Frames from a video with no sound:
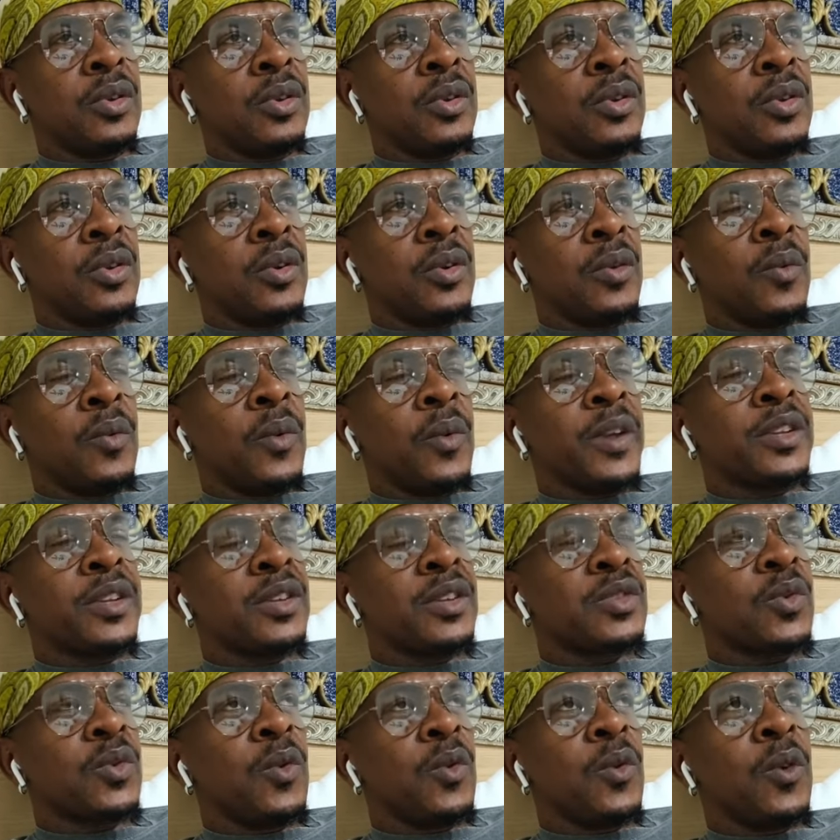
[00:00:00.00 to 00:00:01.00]
were just
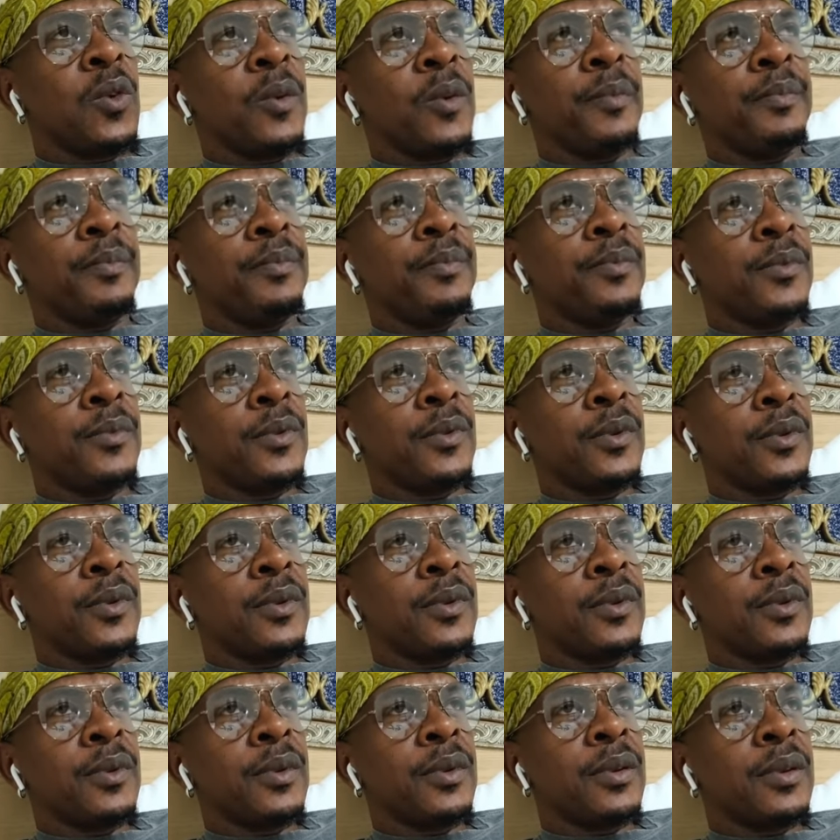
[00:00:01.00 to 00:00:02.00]
open
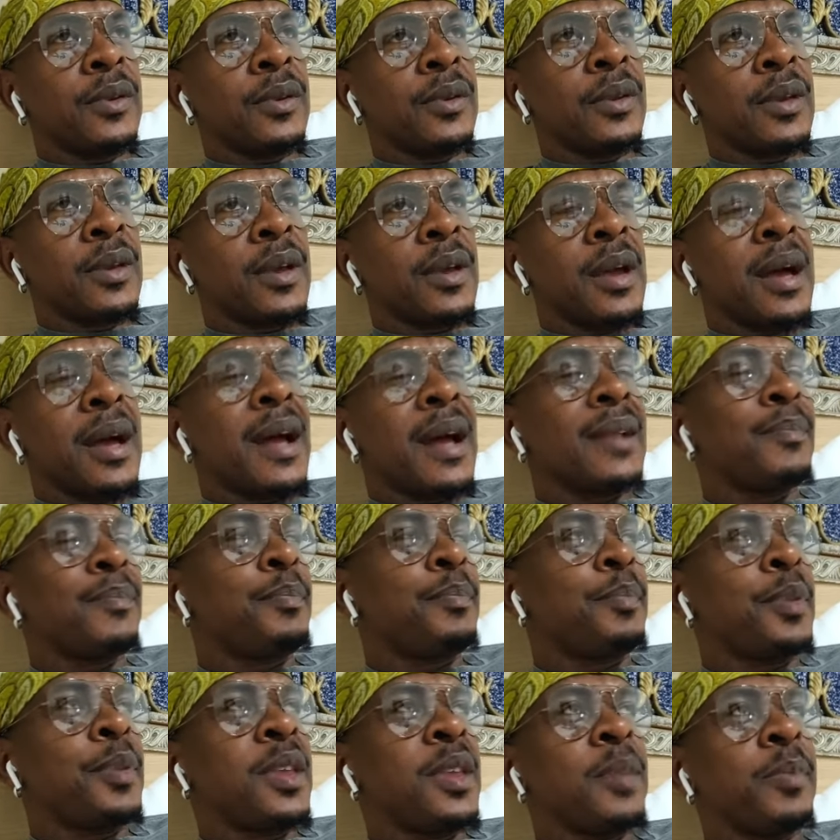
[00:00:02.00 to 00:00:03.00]
and
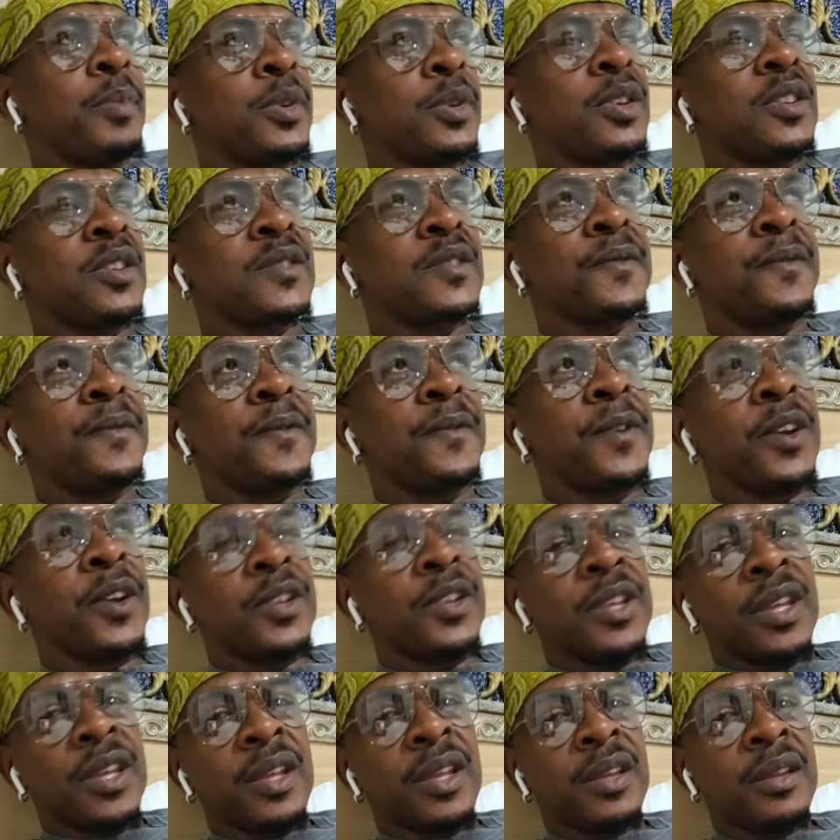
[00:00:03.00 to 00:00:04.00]
people just
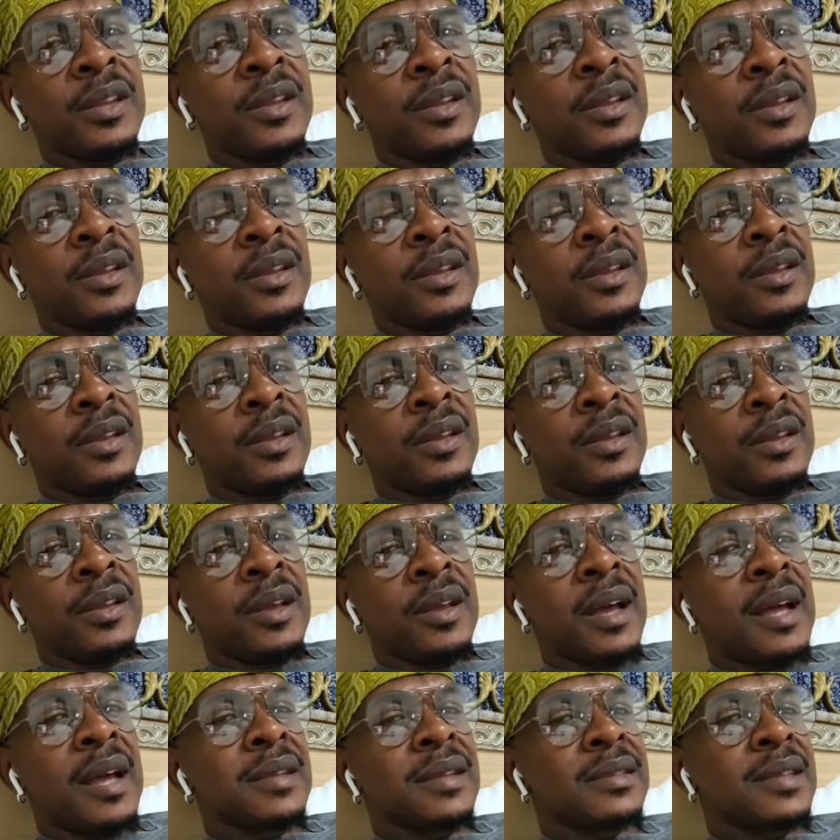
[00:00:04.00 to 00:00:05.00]
flooding
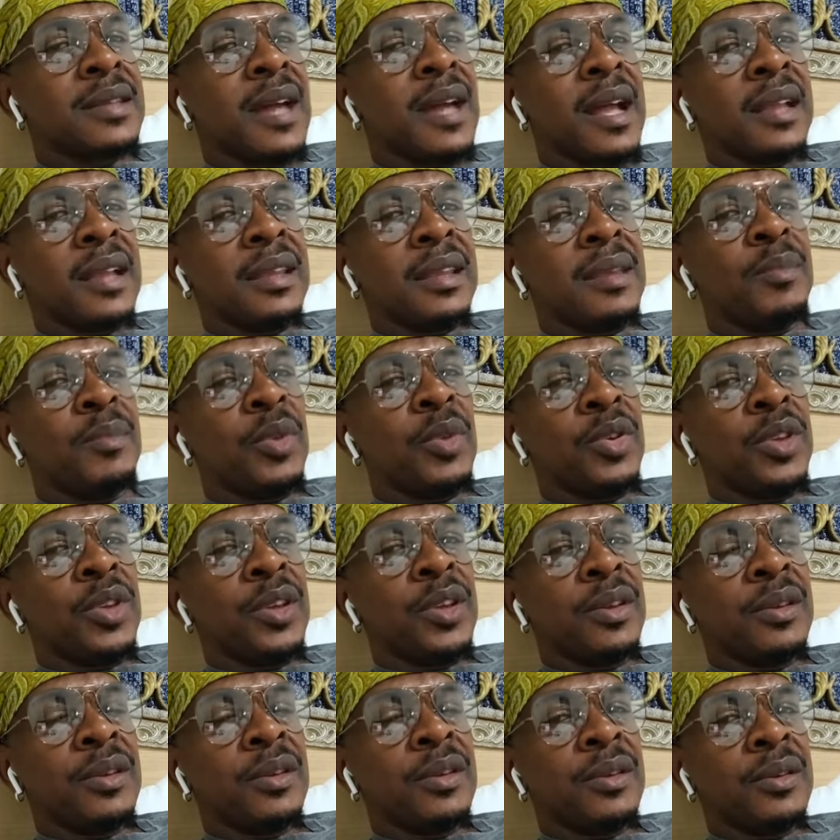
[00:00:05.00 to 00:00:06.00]
and start give money
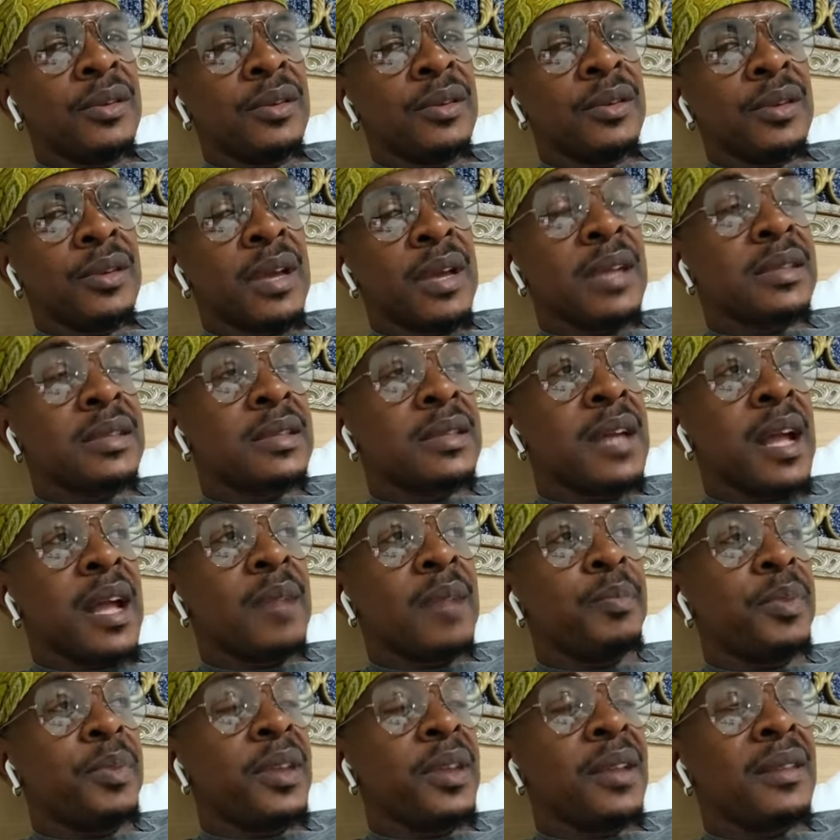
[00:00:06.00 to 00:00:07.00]
and start
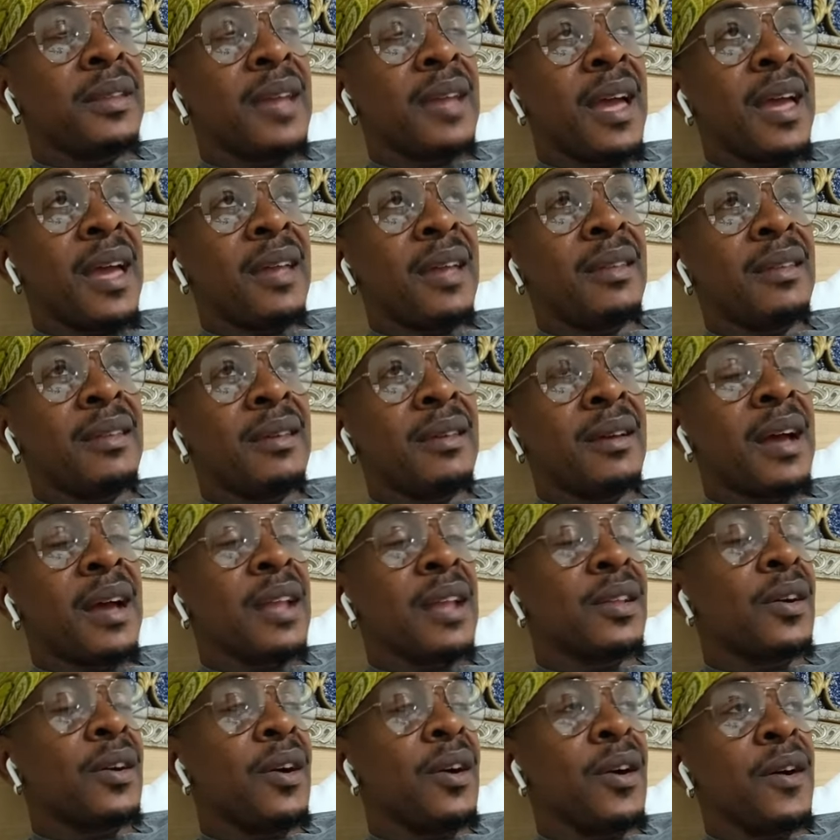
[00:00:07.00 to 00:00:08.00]
pay tithe and
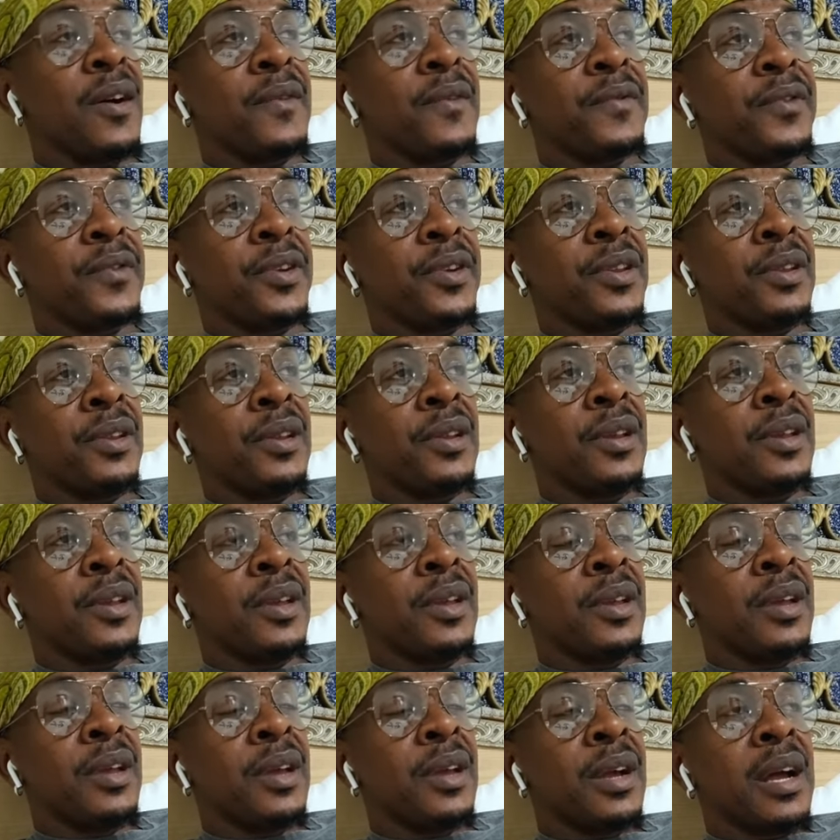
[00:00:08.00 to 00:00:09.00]
offering
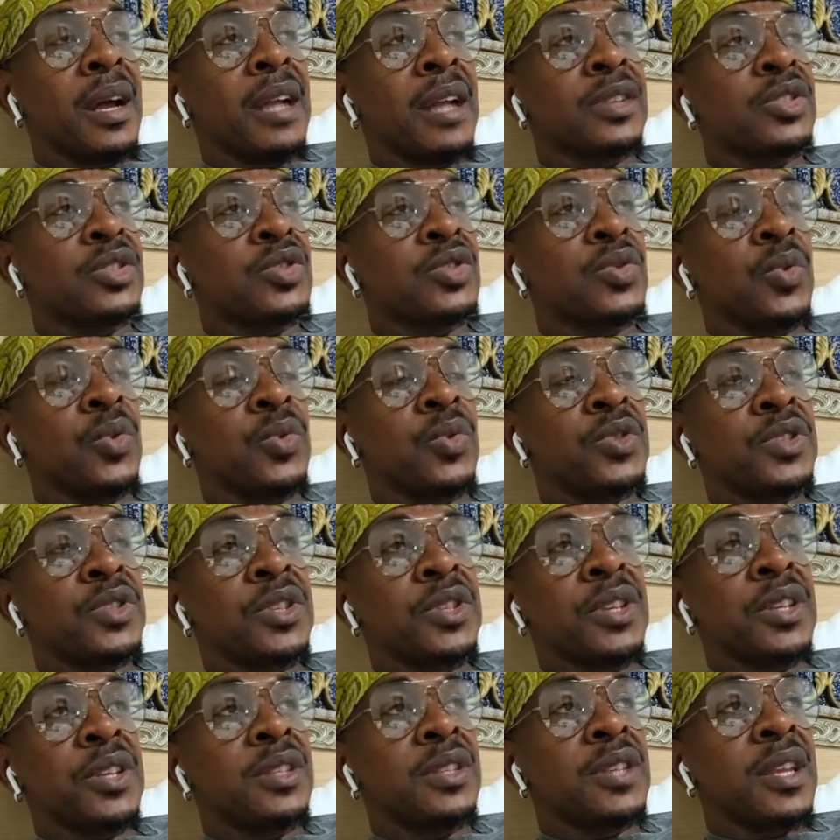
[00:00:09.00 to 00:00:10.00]
and sow
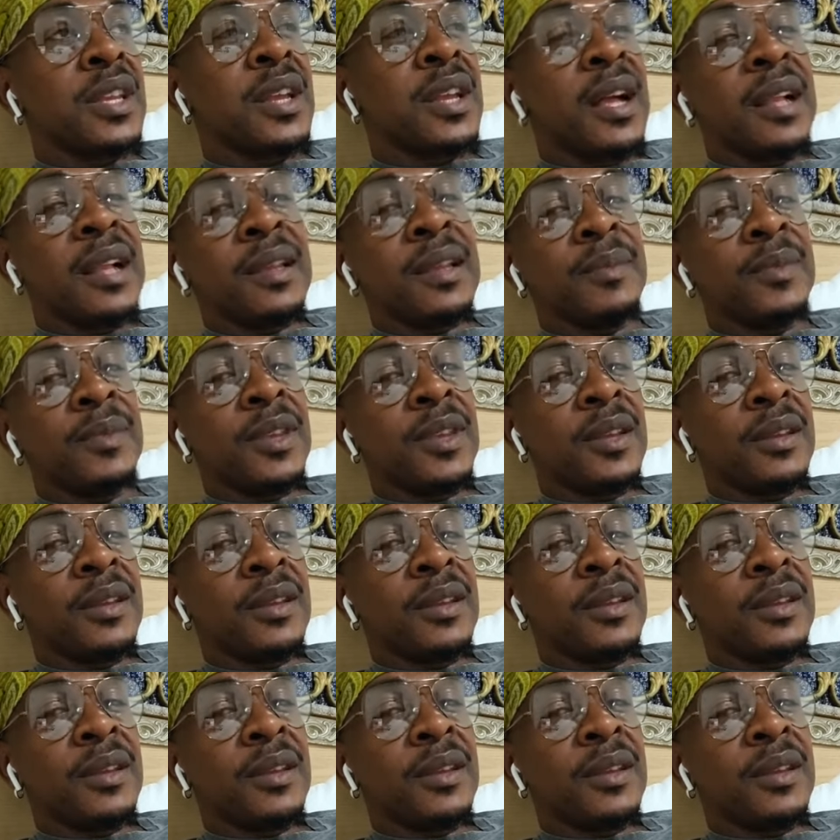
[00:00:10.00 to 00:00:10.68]
seeds and all them things.